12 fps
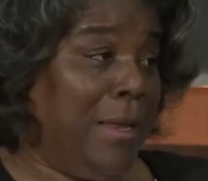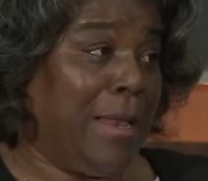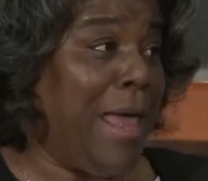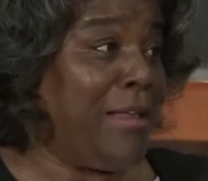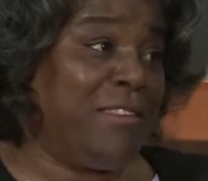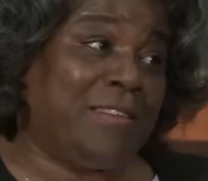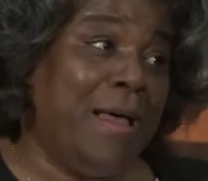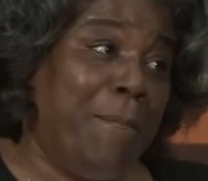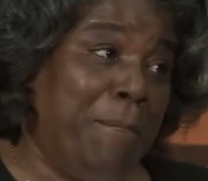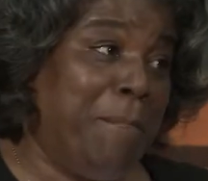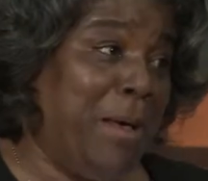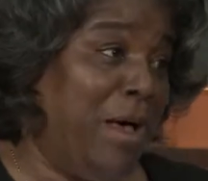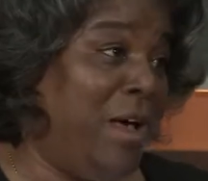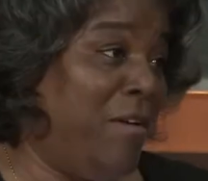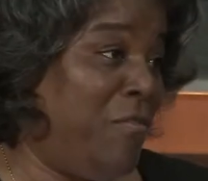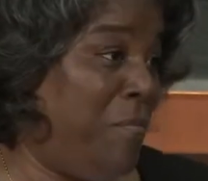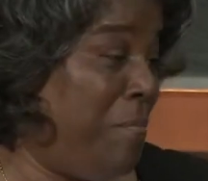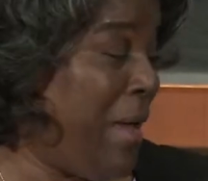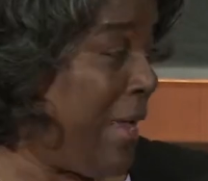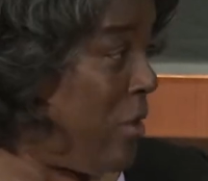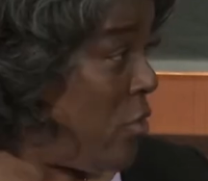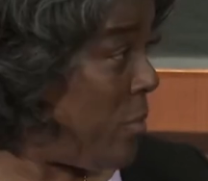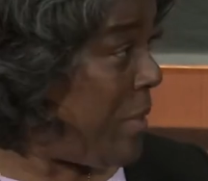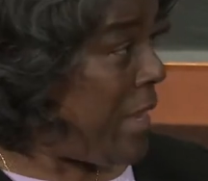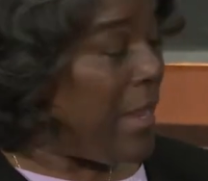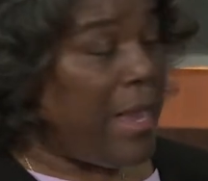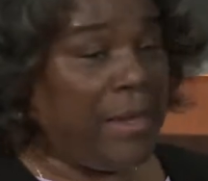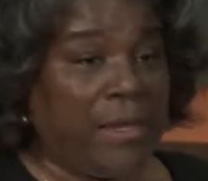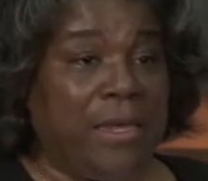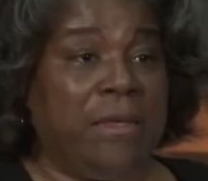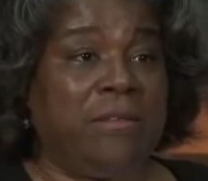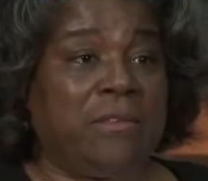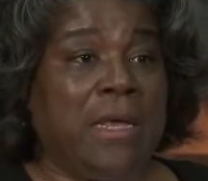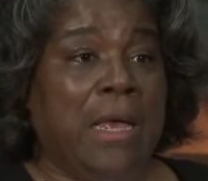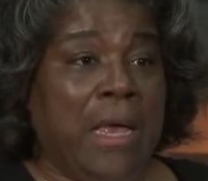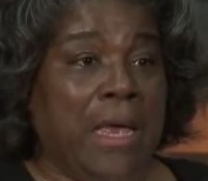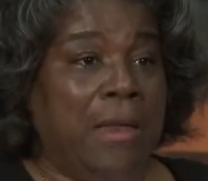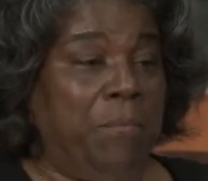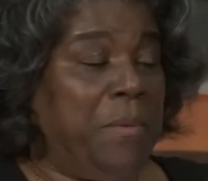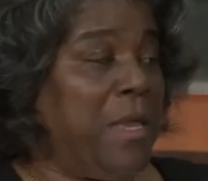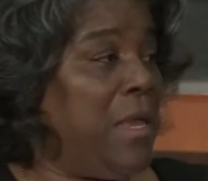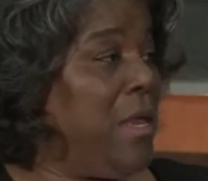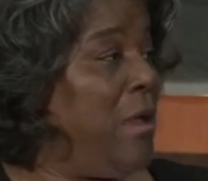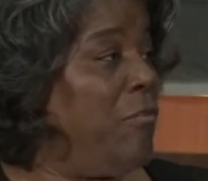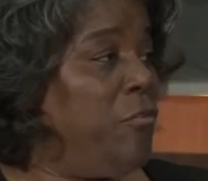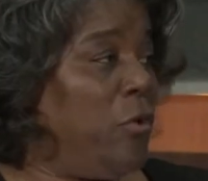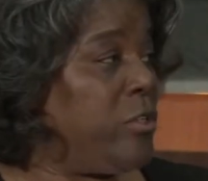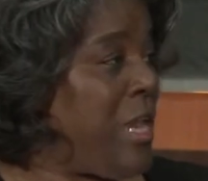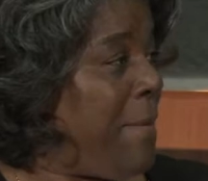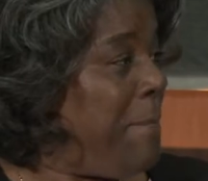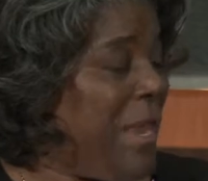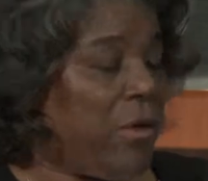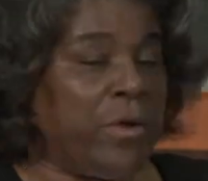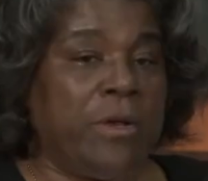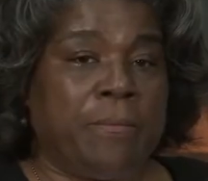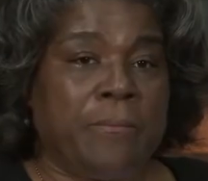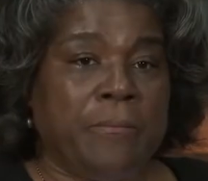like some of my European colleagues, and be a full time parent,